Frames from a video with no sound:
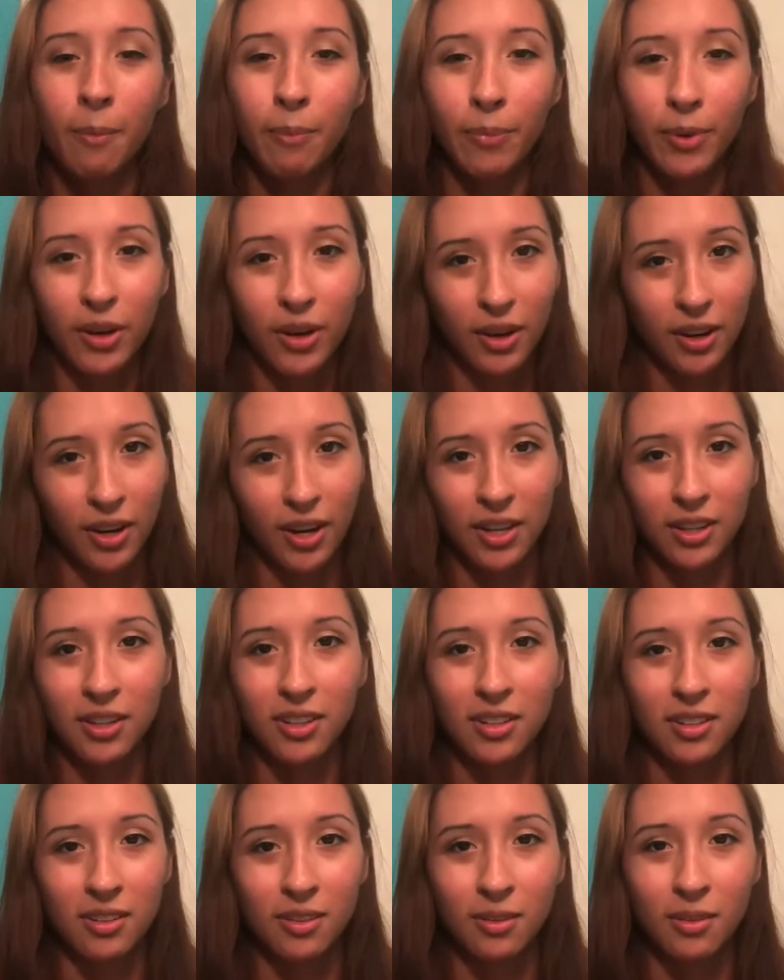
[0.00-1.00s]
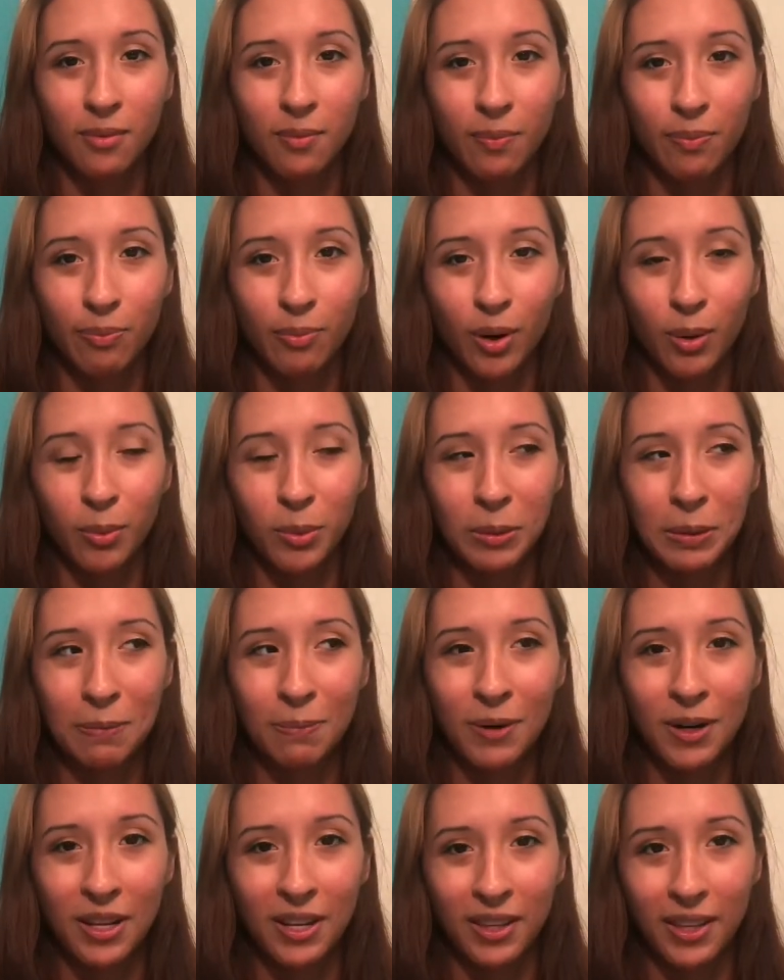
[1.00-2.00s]
but I can probably
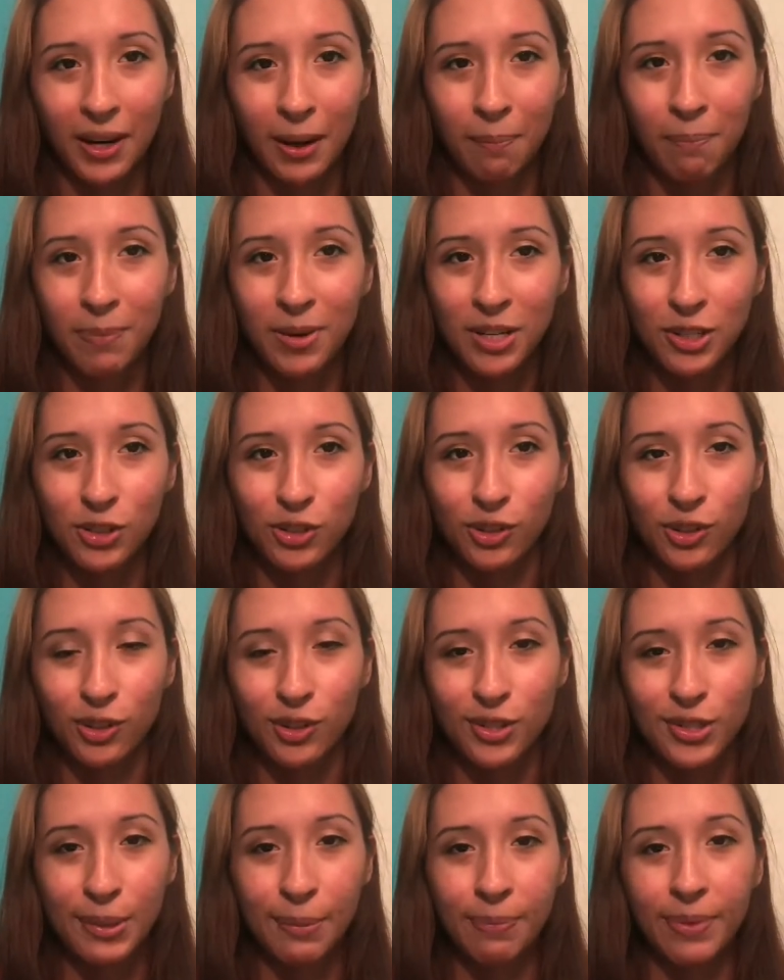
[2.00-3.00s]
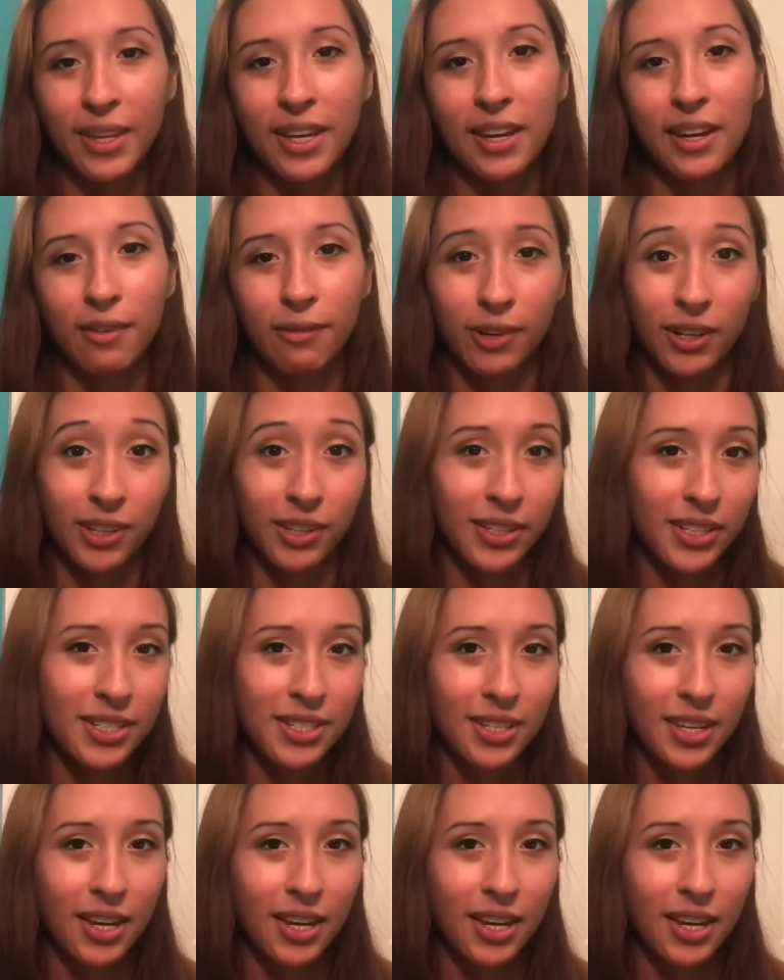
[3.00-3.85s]
put in like a picture or something of what it looked